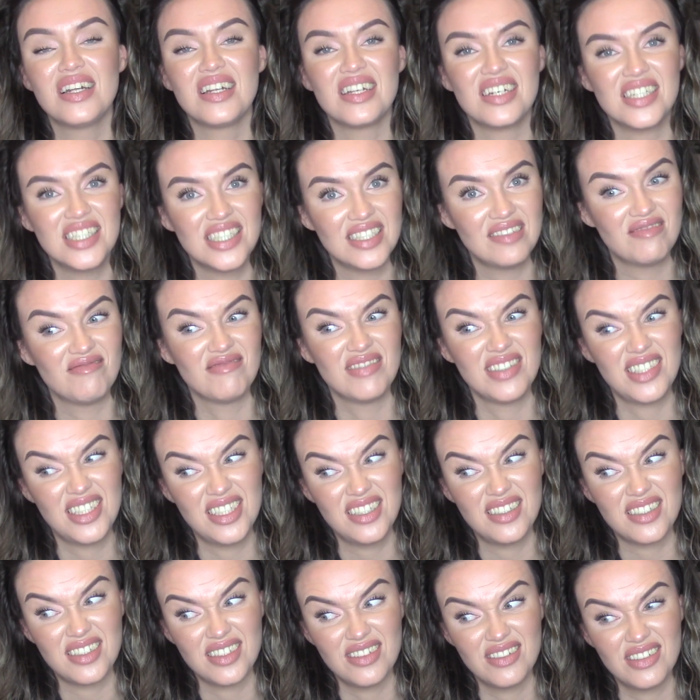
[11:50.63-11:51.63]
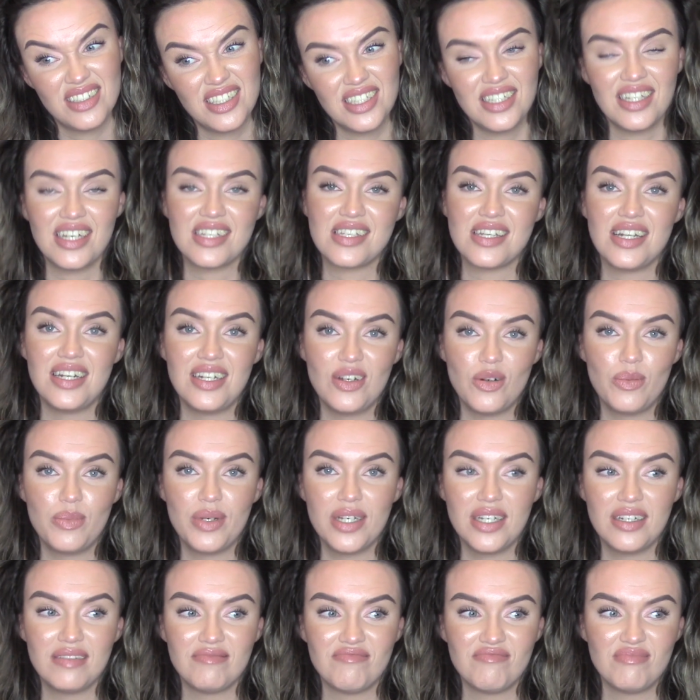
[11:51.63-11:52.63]
like, really, seriously, that's a little
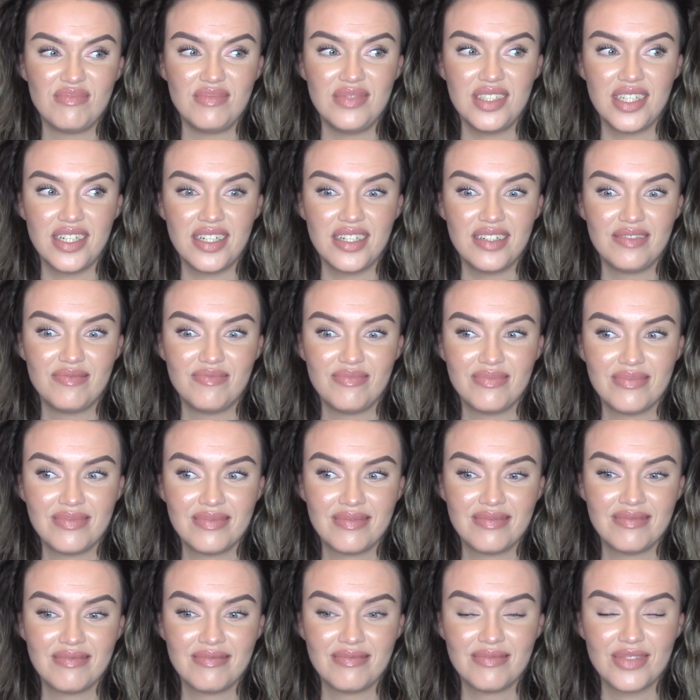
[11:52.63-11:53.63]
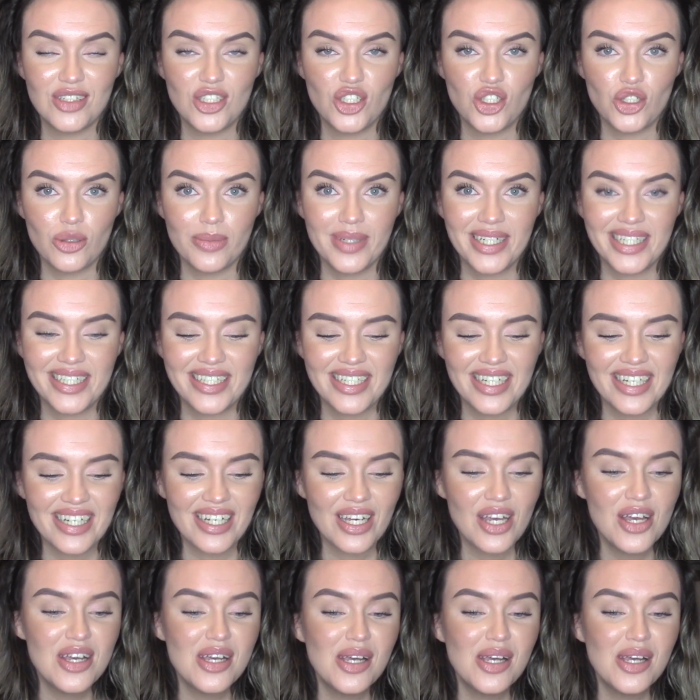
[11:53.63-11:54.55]
bit, you know, dramatic.